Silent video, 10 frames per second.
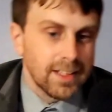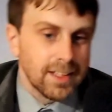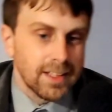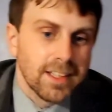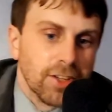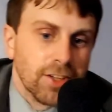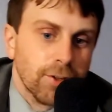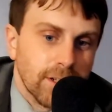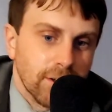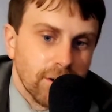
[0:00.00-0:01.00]
I do
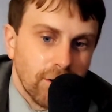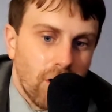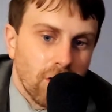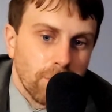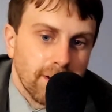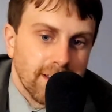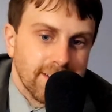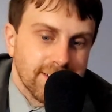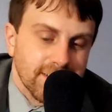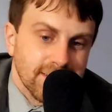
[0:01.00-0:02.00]
hear
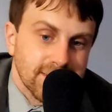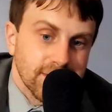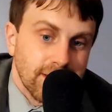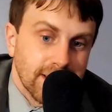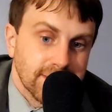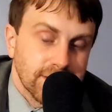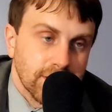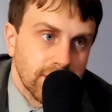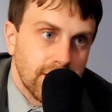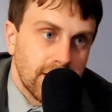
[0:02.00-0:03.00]
carbonation, so that's
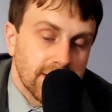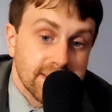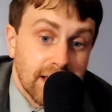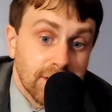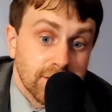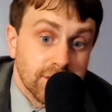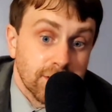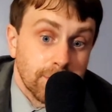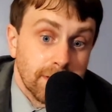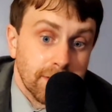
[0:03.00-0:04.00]
good. It's not just going to
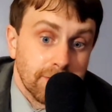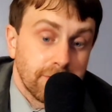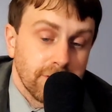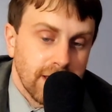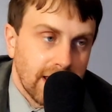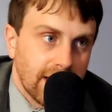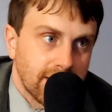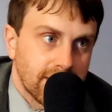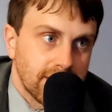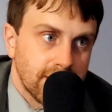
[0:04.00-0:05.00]
be a
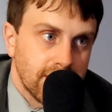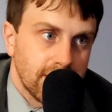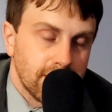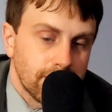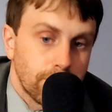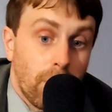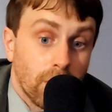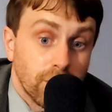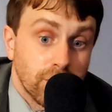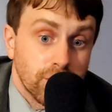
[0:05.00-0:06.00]
flat
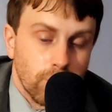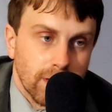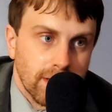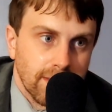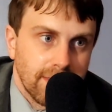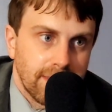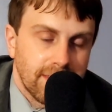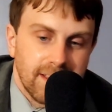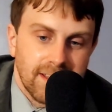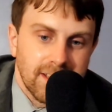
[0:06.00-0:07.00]
punch with
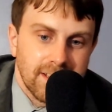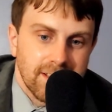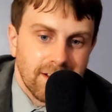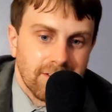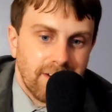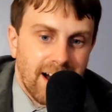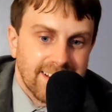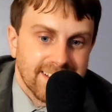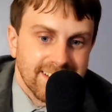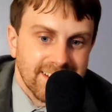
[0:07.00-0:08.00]

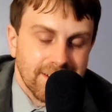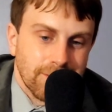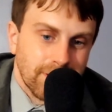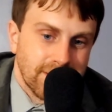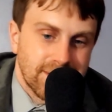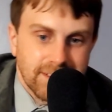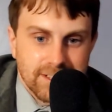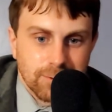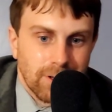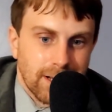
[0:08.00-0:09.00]
vodka in it, which
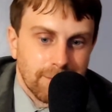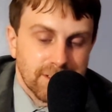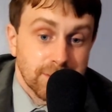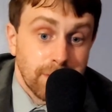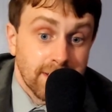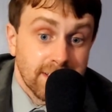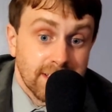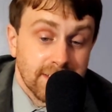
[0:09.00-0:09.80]
is what I'm expecting it to